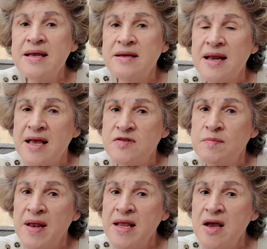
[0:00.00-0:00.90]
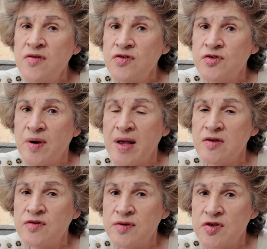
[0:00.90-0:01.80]
and it has many other
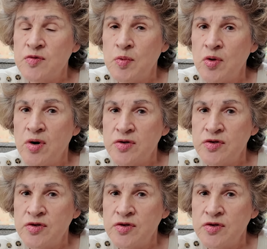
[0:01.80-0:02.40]
trails to explore